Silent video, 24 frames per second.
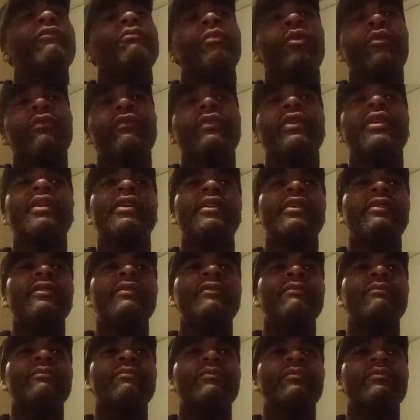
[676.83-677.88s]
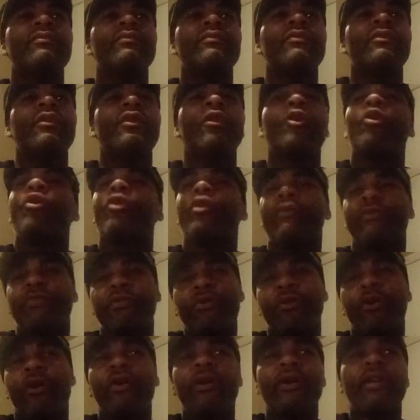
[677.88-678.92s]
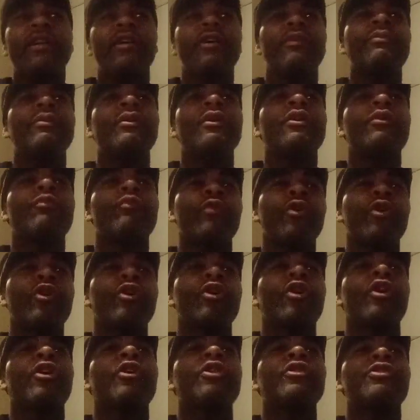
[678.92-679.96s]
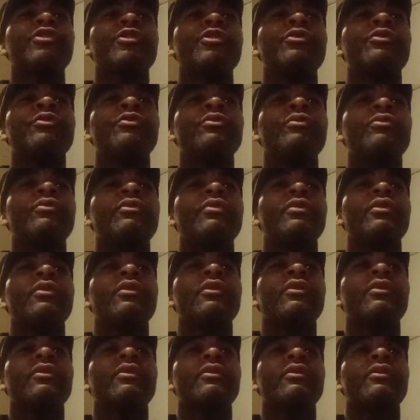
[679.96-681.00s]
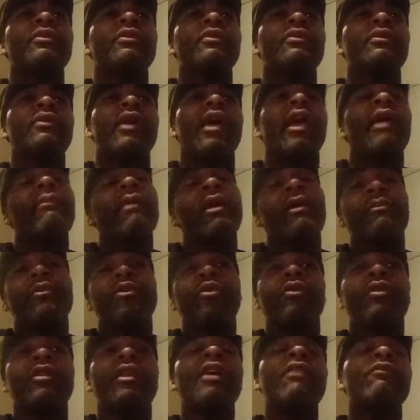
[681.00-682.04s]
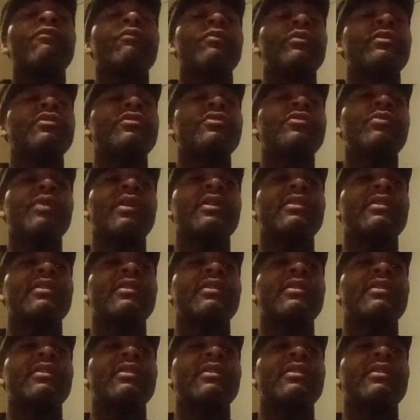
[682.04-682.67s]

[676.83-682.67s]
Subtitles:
from over here? Or if you hurt him, we're gonna hurt you. And maybe your loved ones too at